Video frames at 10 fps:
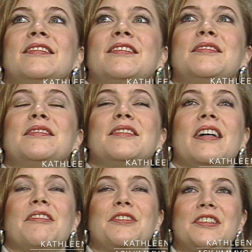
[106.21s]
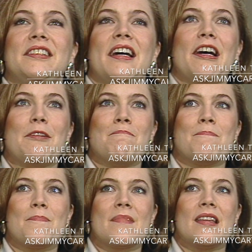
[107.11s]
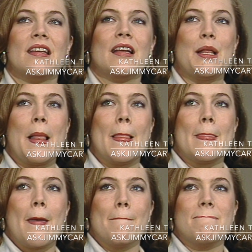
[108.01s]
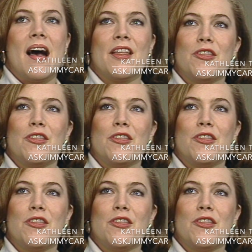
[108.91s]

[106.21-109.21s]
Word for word: Ooh, first time uh,